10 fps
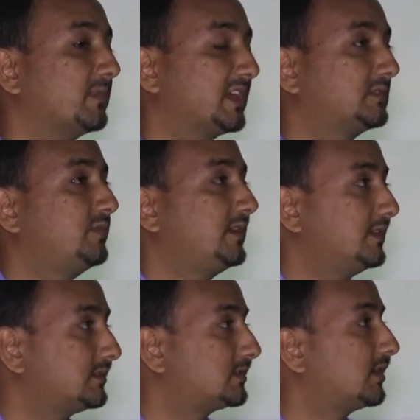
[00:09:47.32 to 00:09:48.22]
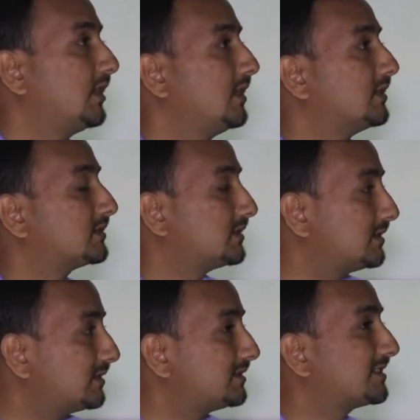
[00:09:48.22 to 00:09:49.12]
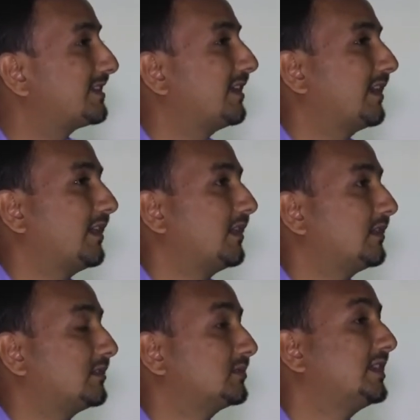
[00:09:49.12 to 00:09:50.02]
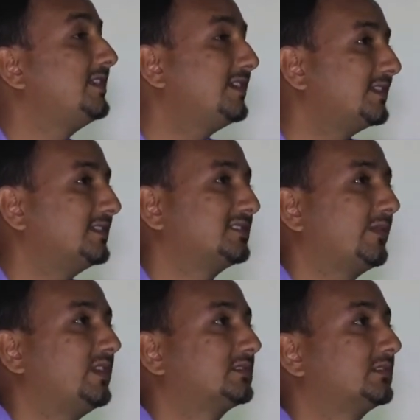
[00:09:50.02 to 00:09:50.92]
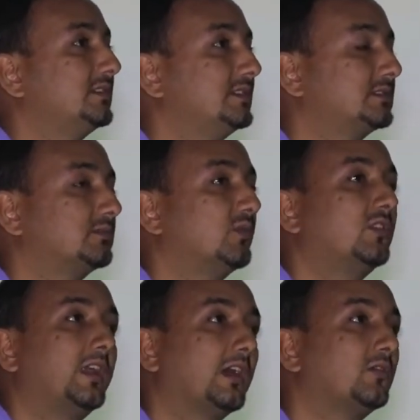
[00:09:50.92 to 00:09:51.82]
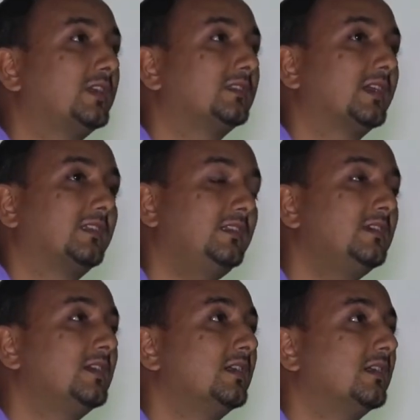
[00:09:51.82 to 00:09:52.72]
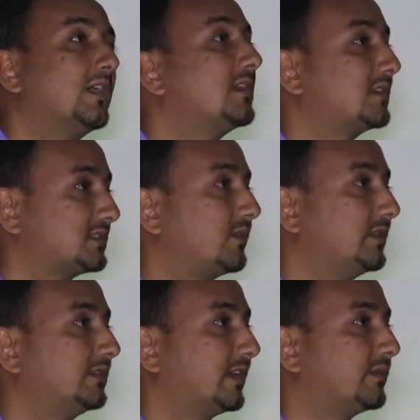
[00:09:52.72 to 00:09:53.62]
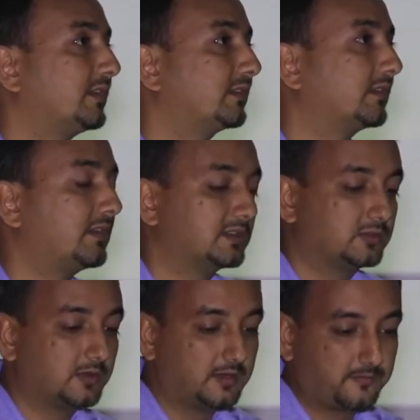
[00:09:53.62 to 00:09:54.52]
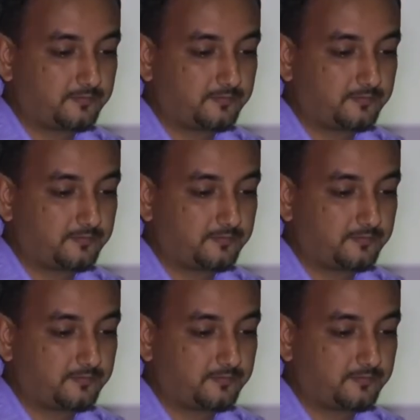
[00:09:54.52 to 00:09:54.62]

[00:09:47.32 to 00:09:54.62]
experienced surgeon's clinical examination is more accurate than an ultrasound examination actually.